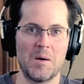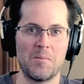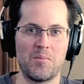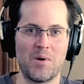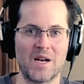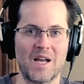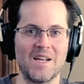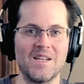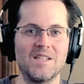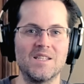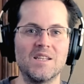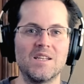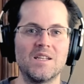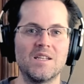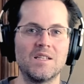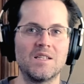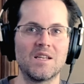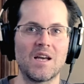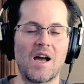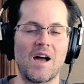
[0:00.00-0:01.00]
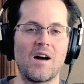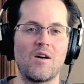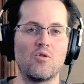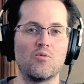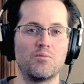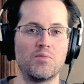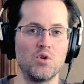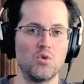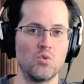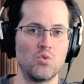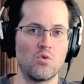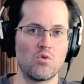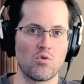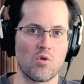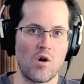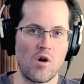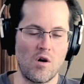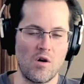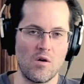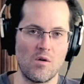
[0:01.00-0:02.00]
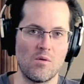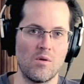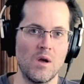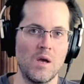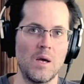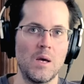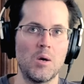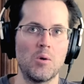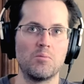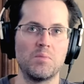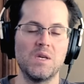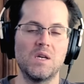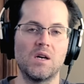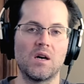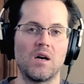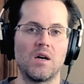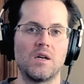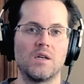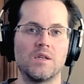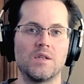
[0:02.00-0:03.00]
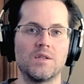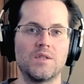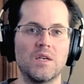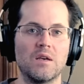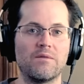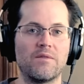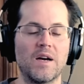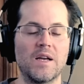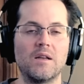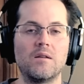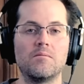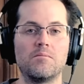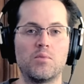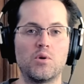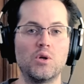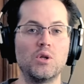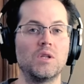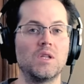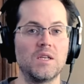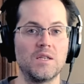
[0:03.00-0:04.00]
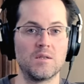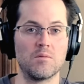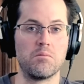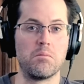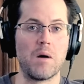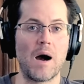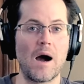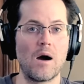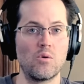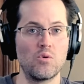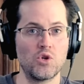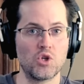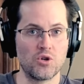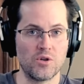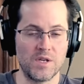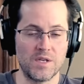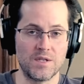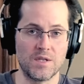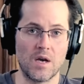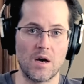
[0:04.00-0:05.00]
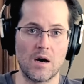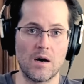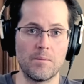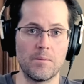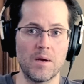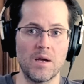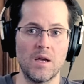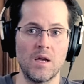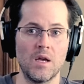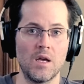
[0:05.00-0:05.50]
but I did it to help you grow, because if I didn't put these boundaries up,